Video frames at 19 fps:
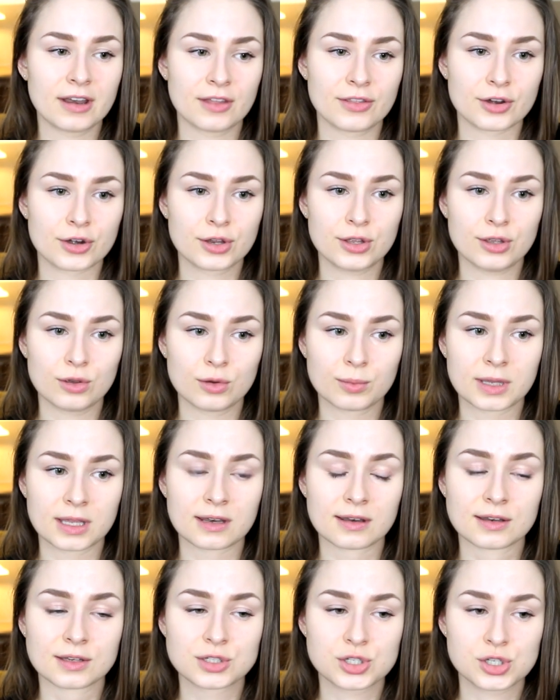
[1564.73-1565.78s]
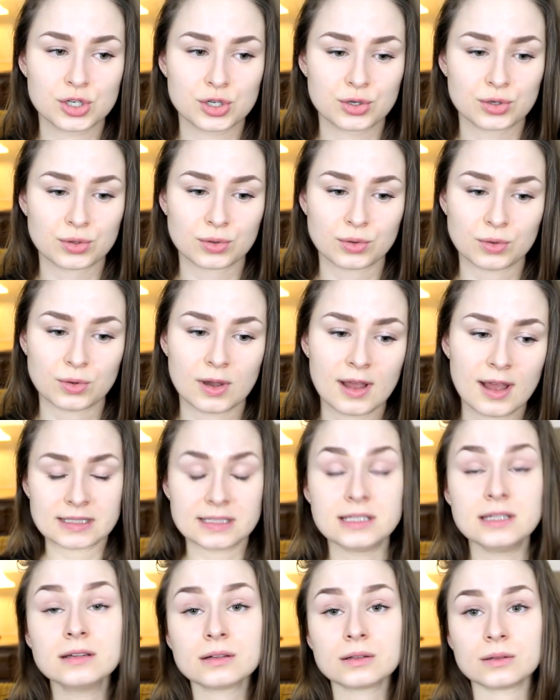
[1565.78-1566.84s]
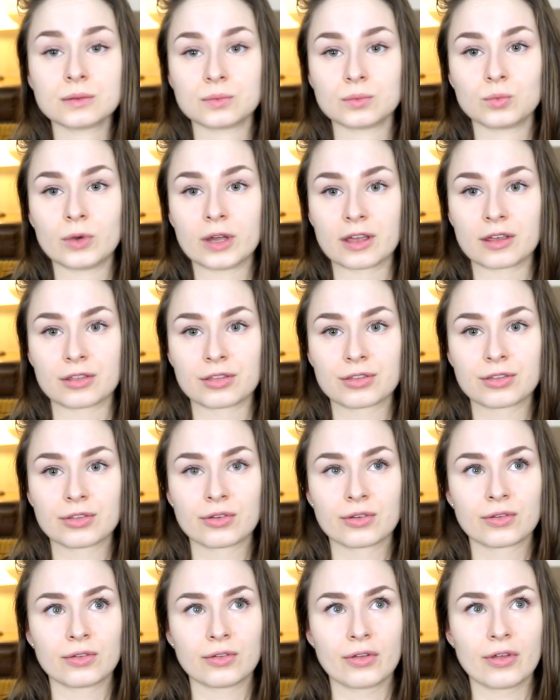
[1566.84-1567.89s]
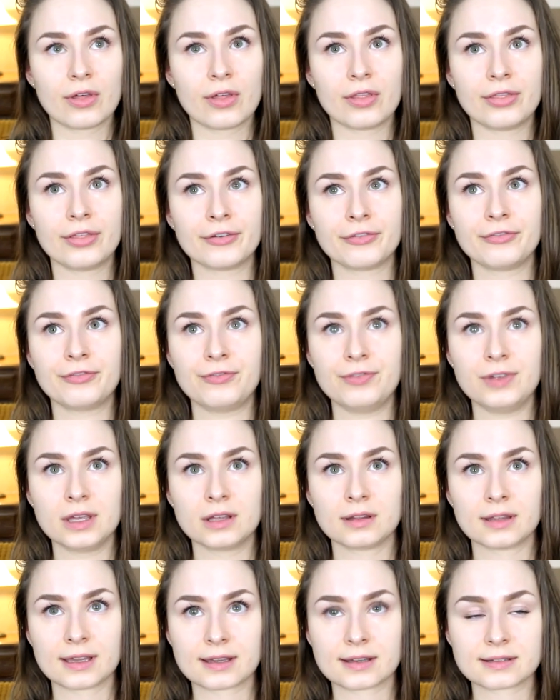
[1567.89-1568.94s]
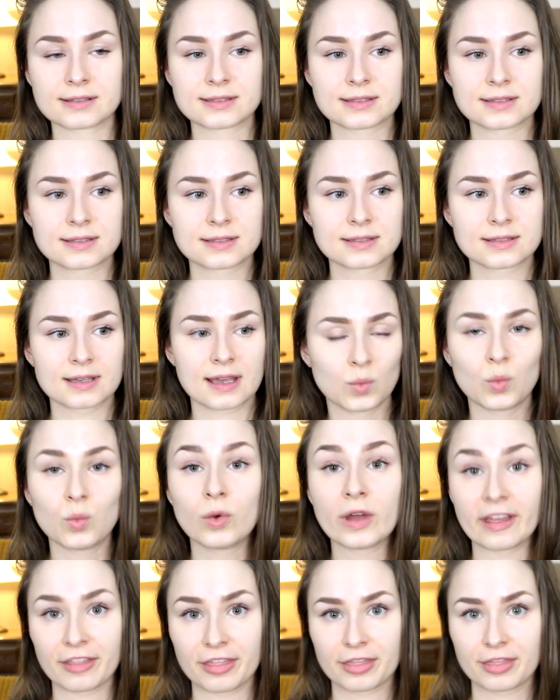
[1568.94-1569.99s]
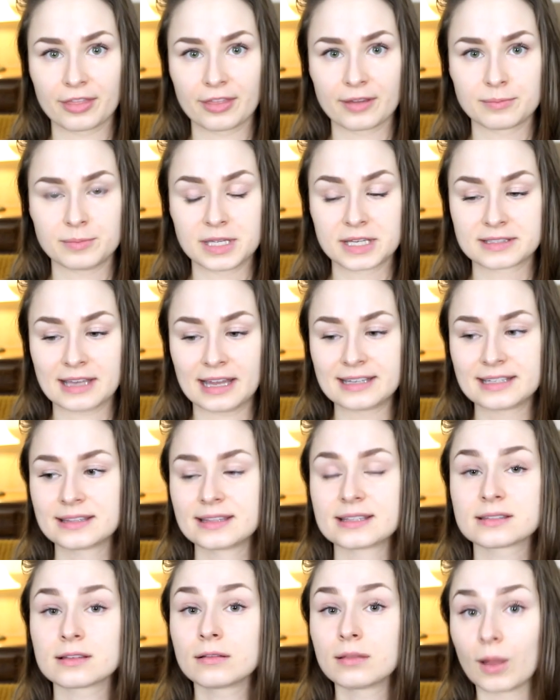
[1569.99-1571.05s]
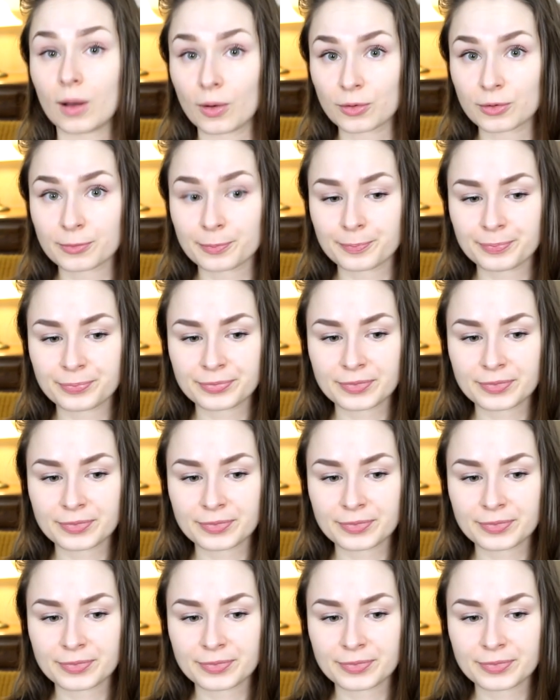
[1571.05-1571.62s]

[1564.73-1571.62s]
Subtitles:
another human to deal with the feelings with, because I did this alone